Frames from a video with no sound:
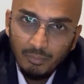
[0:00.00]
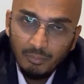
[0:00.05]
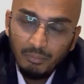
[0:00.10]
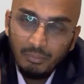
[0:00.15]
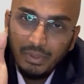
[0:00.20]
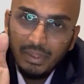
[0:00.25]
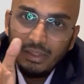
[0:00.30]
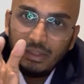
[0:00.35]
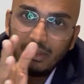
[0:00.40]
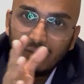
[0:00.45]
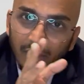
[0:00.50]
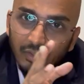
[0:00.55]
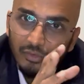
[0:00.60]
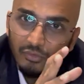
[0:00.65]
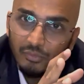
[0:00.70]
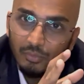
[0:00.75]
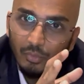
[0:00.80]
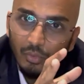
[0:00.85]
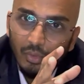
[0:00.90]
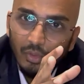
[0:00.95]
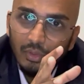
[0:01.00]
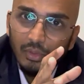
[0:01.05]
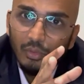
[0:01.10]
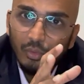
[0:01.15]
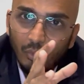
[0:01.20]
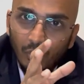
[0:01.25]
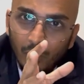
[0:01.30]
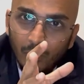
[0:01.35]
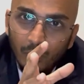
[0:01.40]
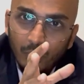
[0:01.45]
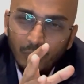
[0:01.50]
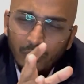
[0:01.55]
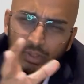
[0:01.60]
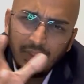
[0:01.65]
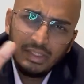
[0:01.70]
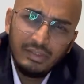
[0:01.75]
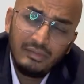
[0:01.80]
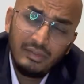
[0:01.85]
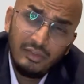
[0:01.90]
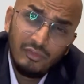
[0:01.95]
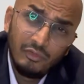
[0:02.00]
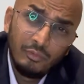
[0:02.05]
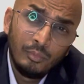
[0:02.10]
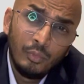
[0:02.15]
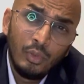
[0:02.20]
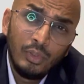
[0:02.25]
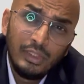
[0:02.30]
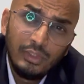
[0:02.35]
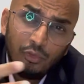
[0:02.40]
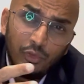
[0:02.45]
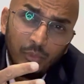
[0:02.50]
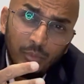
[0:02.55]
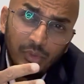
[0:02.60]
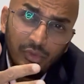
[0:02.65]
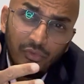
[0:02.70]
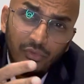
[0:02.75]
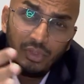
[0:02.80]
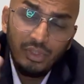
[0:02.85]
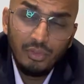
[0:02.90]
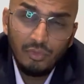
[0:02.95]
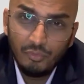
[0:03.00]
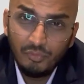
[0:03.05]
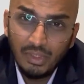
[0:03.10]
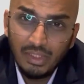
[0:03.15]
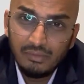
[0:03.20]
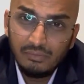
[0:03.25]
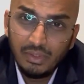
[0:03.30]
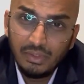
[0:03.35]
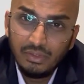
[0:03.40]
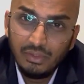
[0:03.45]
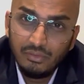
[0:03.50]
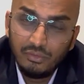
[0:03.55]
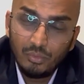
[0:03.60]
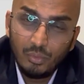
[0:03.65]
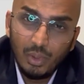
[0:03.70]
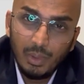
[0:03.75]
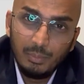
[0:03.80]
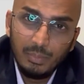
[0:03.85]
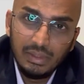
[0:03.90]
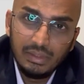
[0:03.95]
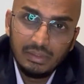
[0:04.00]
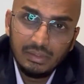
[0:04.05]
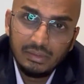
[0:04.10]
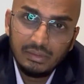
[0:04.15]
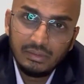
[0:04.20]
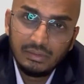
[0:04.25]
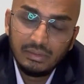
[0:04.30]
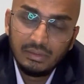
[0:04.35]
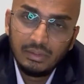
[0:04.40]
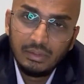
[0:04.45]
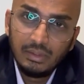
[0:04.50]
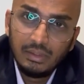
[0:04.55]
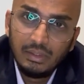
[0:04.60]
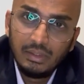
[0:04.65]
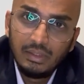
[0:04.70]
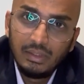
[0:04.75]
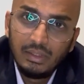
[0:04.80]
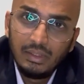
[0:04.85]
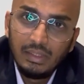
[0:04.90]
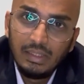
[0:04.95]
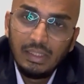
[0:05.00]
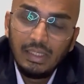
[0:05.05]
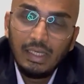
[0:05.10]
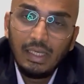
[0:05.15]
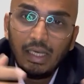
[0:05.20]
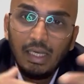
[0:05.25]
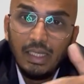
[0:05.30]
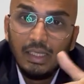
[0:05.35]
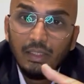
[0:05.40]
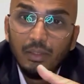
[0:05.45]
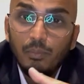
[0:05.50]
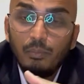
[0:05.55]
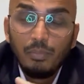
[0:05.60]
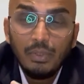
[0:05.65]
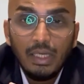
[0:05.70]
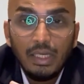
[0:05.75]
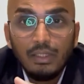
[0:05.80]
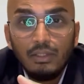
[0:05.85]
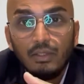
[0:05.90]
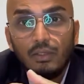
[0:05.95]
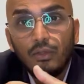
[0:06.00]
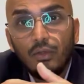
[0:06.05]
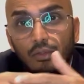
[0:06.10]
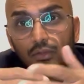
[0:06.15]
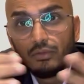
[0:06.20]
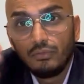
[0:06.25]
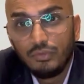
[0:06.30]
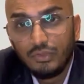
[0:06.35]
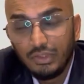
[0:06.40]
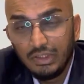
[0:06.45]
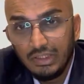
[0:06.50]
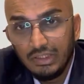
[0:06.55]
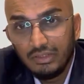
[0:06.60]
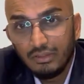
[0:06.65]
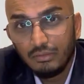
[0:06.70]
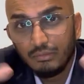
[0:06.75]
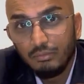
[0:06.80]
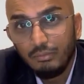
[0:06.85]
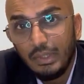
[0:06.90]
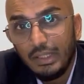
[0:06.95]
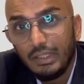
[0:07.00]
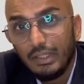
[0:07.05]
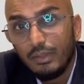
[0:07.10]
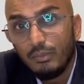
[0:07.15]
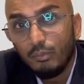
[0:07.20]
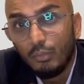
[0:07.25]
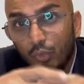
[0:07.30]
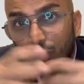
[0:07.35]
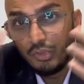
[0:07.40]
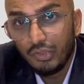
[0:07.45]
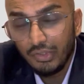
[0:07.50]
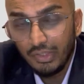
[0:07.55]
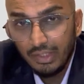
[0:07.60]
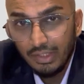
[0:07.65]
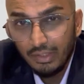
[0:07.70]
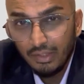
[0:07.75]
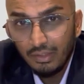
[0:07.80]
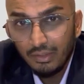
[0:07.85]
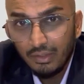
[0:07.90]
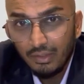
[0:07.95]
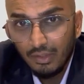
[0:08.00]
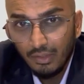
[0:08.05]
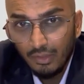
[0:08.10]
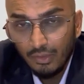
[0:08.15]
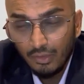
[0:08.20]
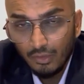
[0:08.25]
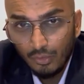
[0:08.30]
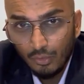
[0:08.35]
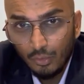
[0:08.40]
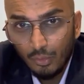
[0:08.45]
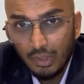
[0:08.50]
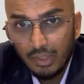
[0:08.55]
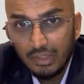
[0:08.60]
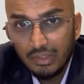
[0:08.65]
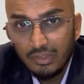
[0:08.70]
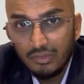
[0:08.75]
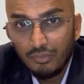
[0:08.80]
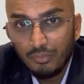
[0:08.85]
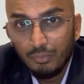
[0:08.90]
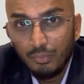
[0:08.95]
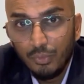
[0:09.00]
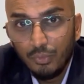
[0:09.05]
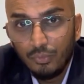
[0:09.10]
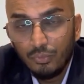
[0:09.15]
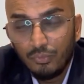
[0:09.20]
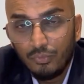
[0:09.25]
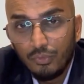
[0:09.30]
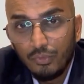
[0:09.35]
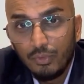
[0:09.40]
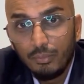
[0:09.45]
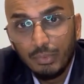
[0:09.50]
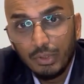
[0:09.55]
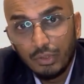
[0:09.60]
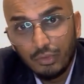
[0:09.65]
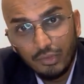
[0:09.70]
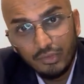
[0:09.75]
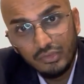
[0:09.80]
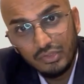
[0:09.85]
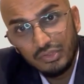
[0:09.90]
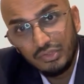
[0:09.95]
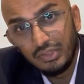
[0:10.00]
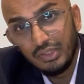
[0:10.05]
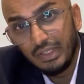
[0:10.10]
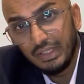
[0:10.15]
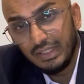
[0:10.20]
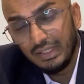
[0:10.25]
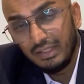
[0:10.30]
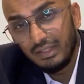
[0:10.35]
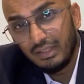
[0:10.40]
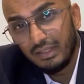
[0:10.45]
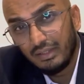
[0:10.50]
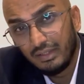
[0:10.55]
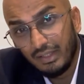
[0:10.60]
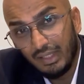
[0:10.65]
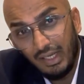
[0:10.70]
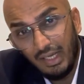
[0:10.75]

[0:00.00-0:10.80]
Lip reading: Build a small home. When I say small, it could be 300 to 500 square meters, and plant a lot of trees. Make it more green. Goa is beautiful because it's green.